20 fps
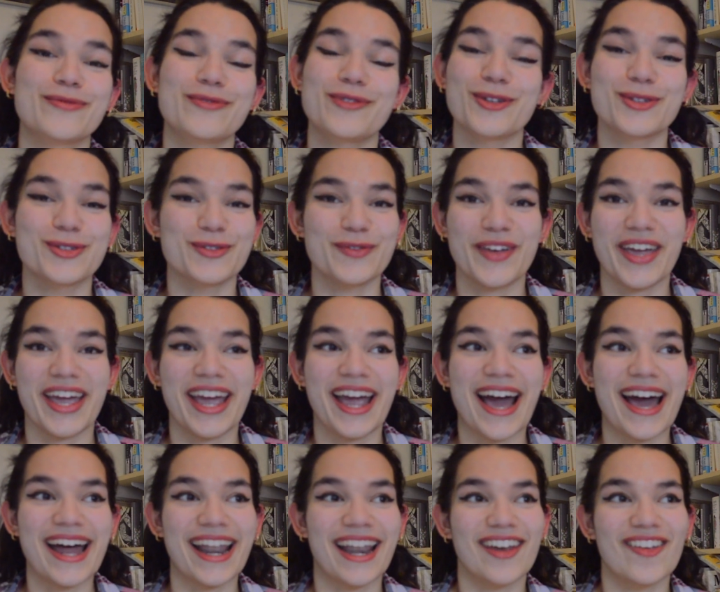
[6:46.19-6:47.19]
philosophy
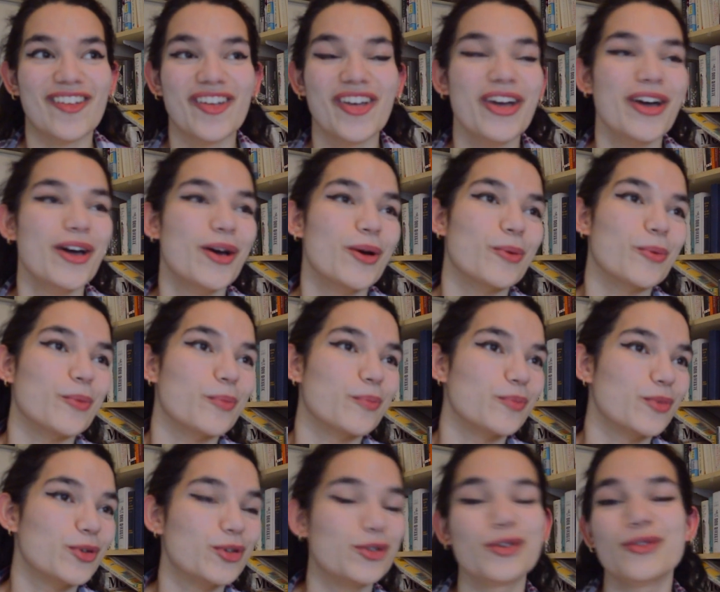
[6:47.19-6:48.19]
and
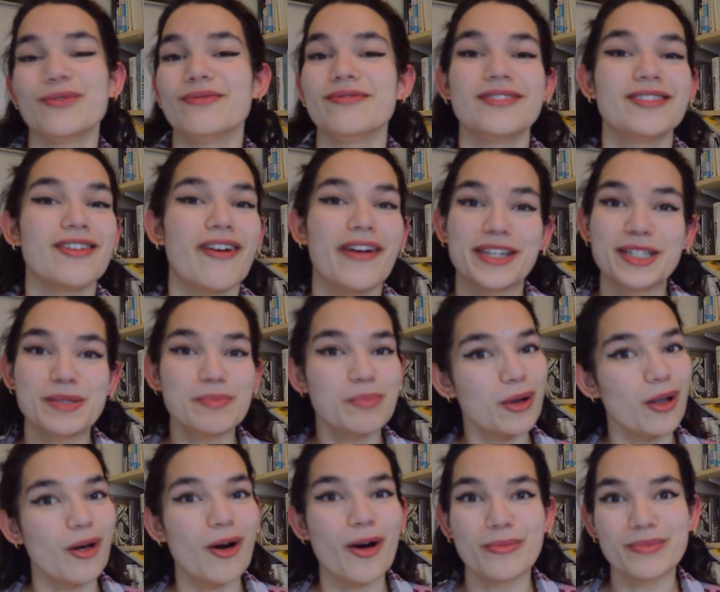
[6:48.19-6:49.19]
nice
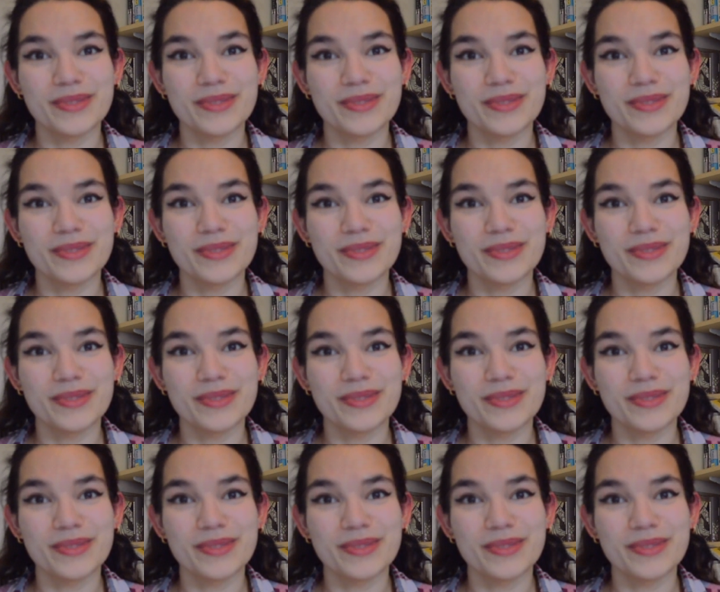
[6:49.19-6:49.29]
plot,